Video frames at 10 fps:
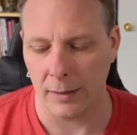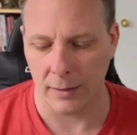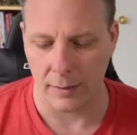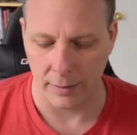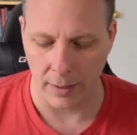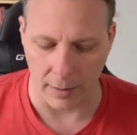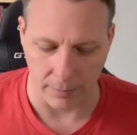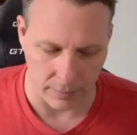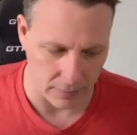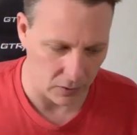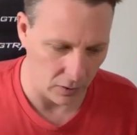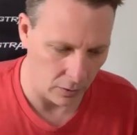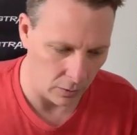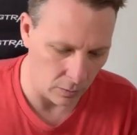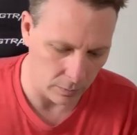Yeah,
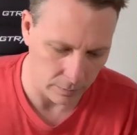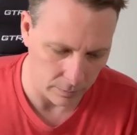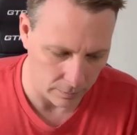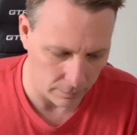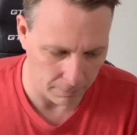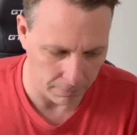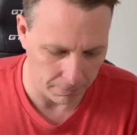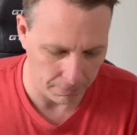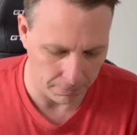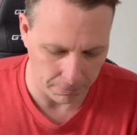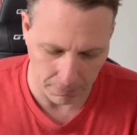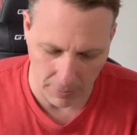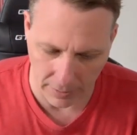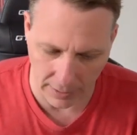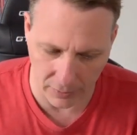so
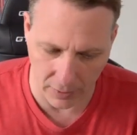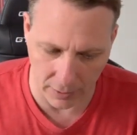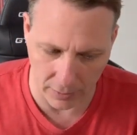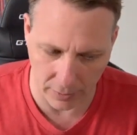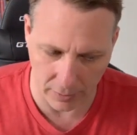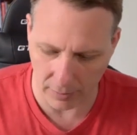that's the insert.